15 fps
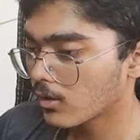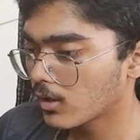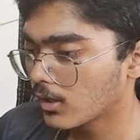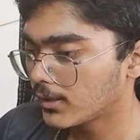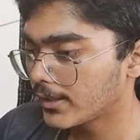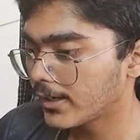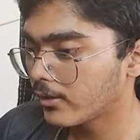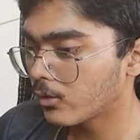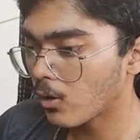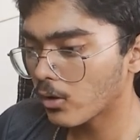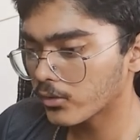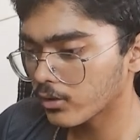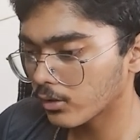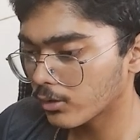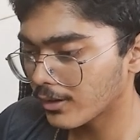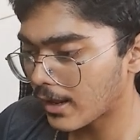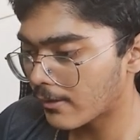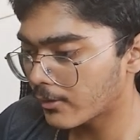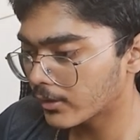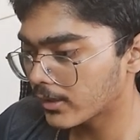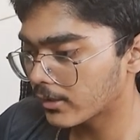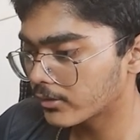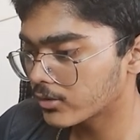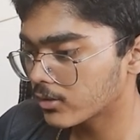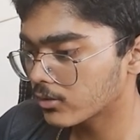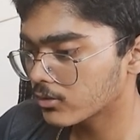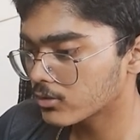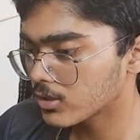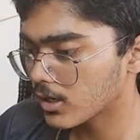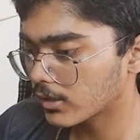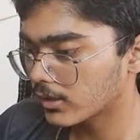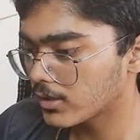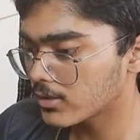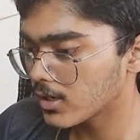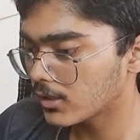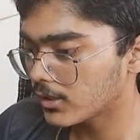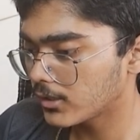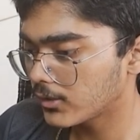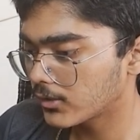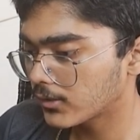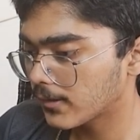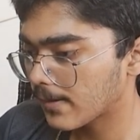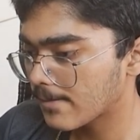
Lead Rocks does not have it. Let's just check Ninja Leads.